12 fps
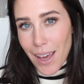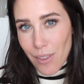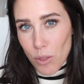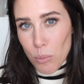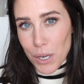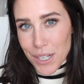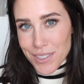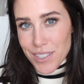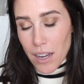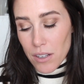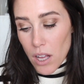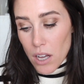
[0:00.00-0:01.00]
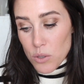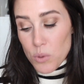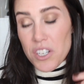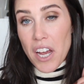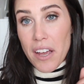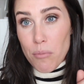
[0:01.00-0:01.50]
and the Birkenstock clogs,
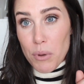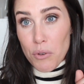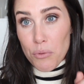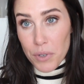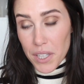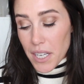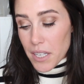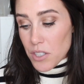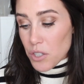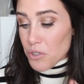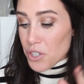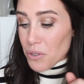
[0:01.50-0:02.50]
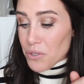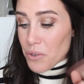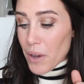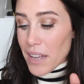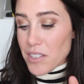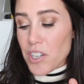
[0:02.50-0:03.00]
which I have been really into. She
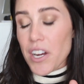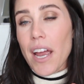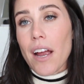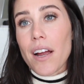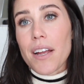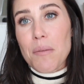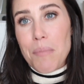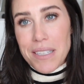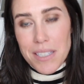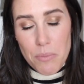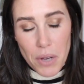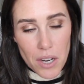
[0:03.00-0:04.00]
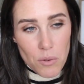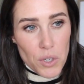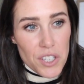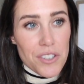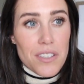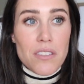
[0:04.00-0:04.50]
also has her hair in a messy bun,
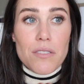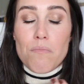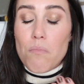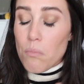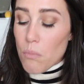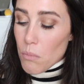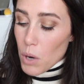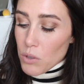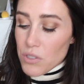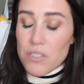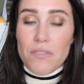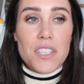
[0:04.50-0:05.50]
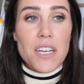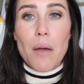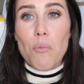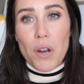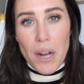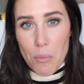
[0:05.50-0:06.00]
which is most of the
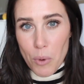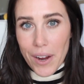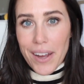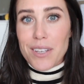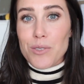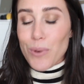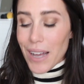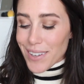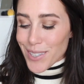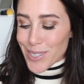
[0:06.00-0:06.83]
time what I'm wearing as well.